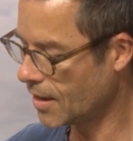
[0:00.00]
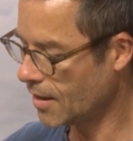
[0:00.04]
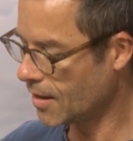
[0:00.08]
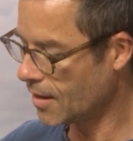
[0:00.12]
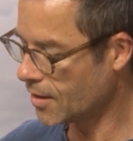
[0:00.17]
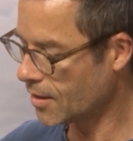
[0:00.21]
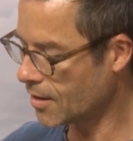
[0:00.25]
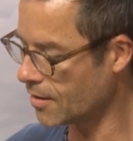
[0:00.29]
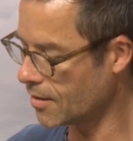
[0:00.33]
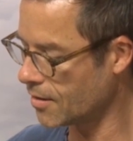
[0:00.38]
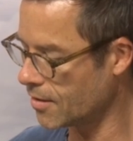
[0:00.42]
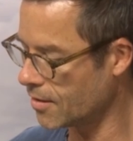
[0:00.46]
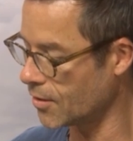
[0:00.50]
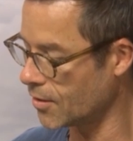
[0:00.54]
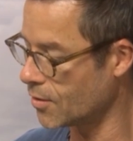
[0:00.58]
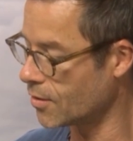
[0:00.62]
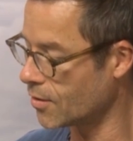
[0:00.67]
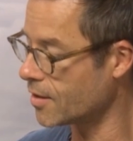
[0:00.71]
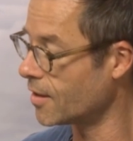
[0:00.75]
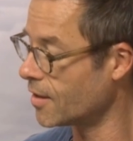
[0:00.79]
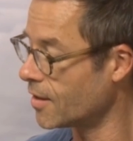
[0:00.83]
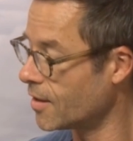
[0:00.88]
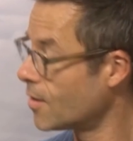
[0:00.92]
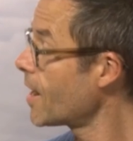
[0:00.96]

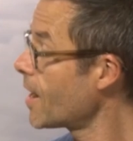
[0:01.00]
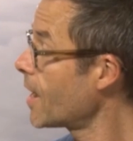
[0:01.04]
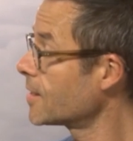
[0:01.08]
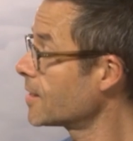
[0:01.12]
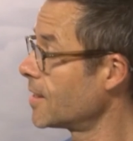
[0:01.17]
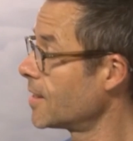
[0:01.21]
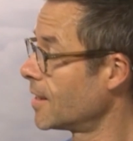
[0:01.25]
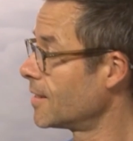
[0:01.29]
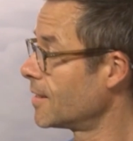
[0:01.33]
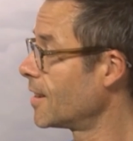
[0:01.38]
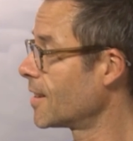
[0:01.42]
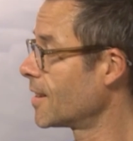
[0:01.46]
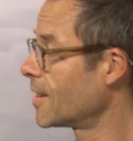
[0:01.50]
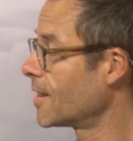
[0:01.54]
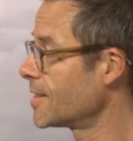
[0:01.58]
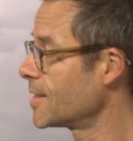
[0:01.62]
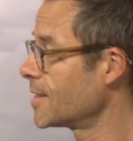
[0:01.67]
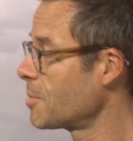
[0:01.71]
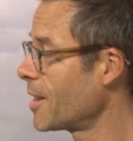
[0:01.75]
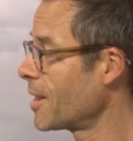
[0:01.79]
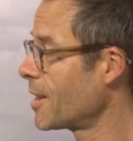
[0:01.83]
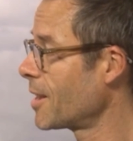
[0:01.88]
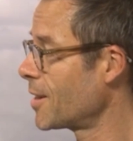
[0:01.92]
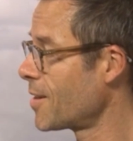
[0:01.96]
Your accent. Okay, this
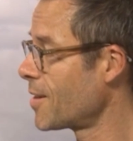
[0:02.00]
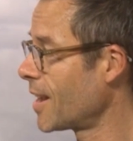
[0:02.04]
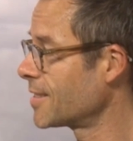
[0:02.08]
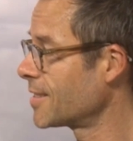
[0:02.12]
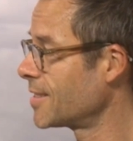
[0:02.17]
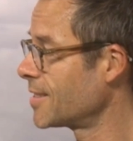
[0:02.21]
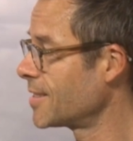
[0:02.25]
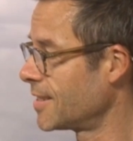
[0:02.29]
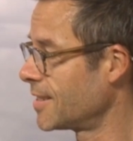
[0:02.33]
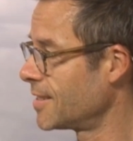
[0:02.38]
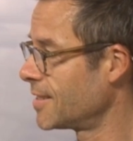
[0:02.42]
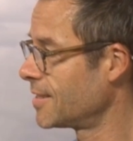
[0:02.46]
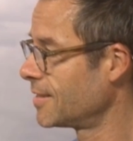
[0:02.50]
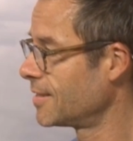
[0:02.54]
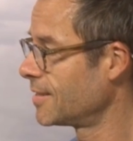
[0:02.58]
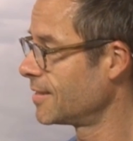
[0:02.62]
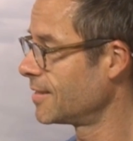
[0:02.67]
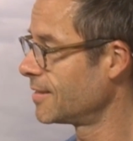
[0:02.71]
is about your accent.